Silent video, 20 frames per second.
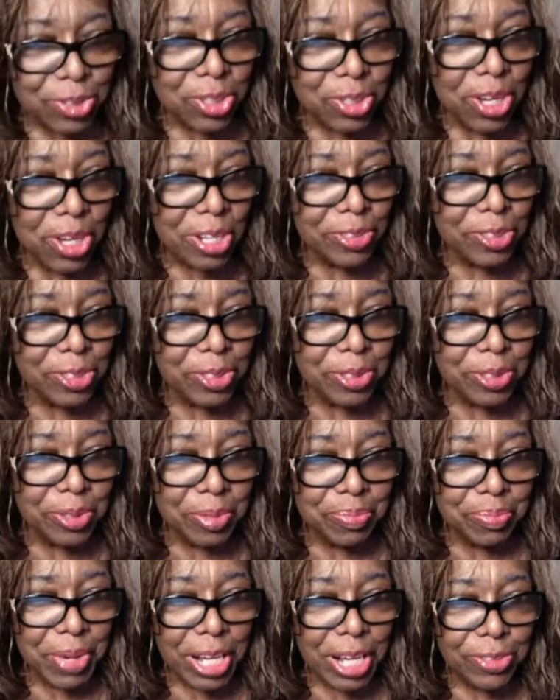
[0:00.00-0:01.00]
talk to you
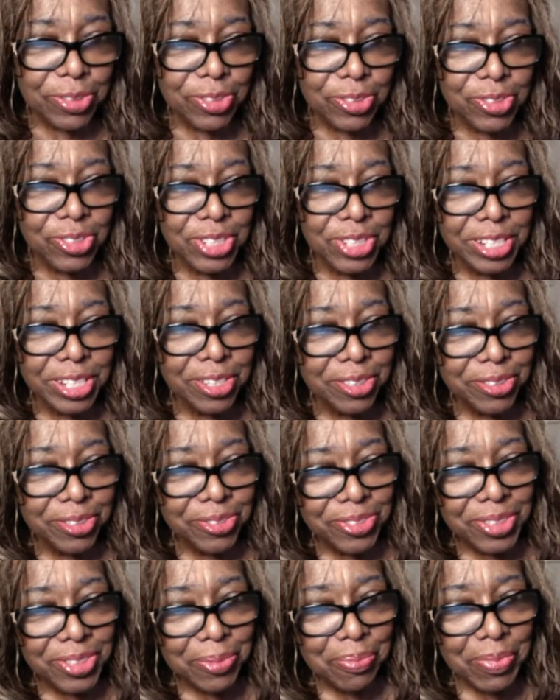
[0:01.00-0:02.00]
about the
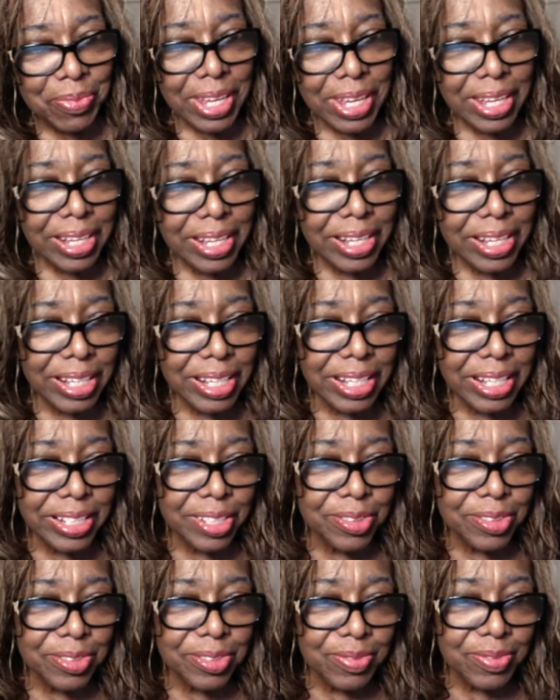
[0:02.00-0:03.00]
seniors
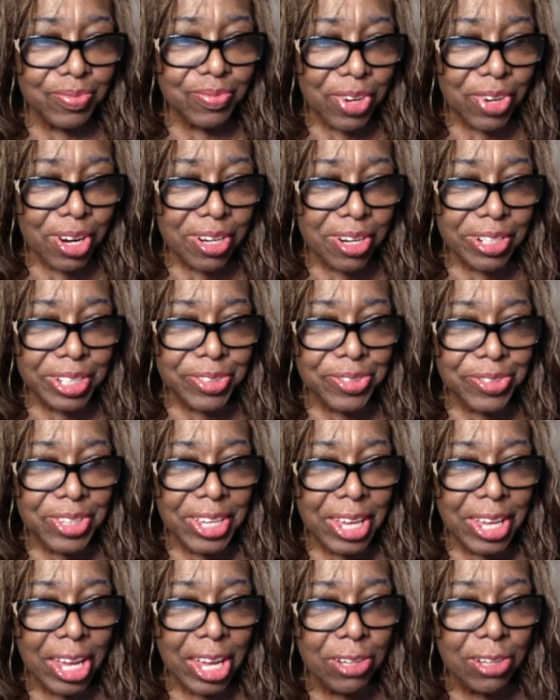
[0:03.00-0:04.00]
in far as
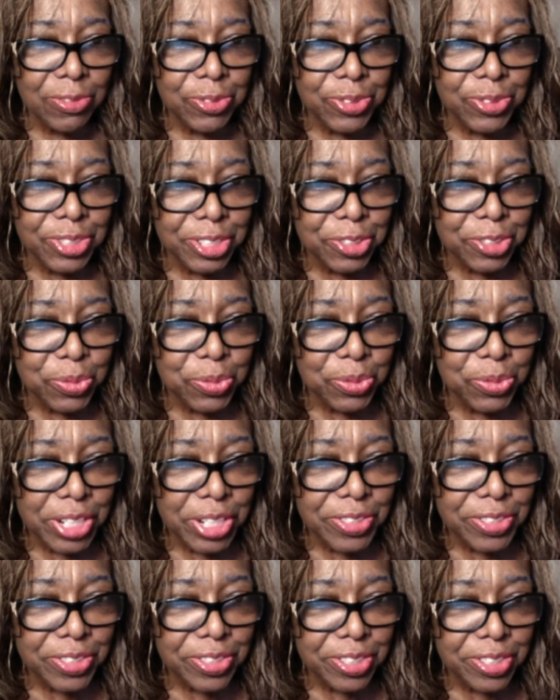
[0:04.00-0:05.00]
the health
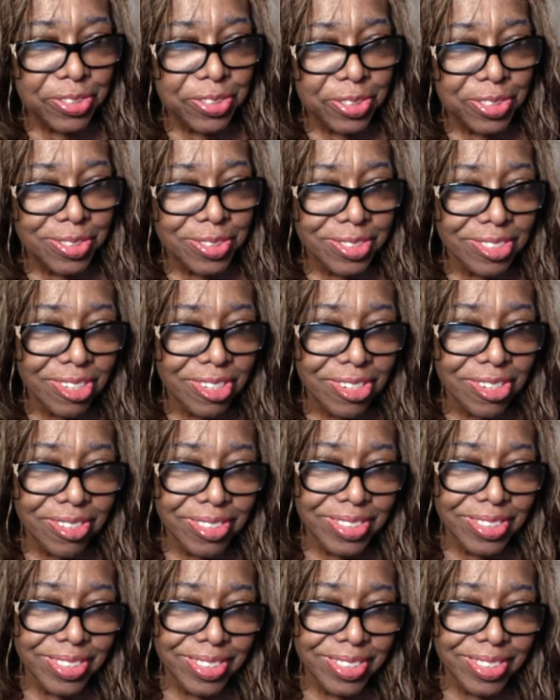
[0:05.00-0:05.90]
situation is concerned.